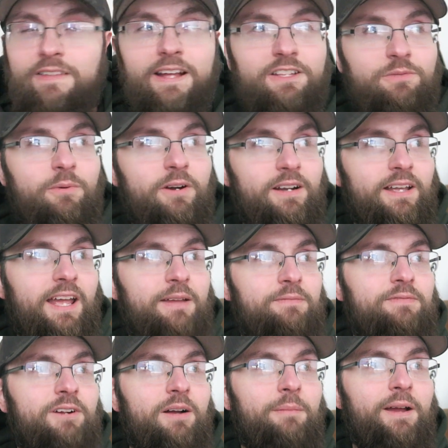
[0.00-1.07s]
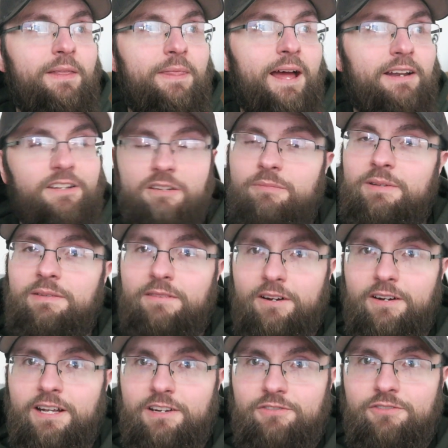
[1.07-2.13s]
and that's where it came from, and that could be
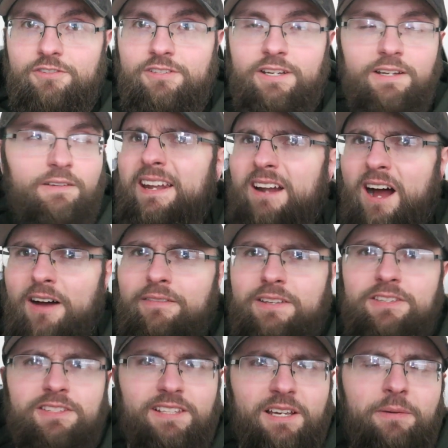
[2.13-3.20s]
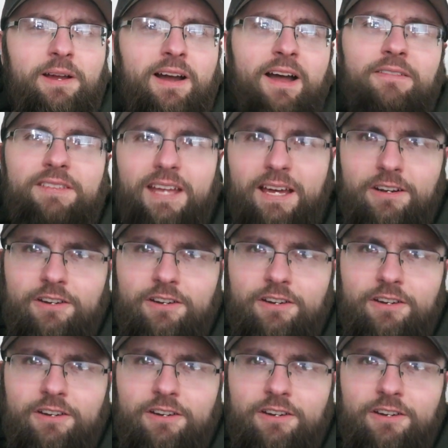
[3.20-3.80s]
very interesting. And obviously, we have the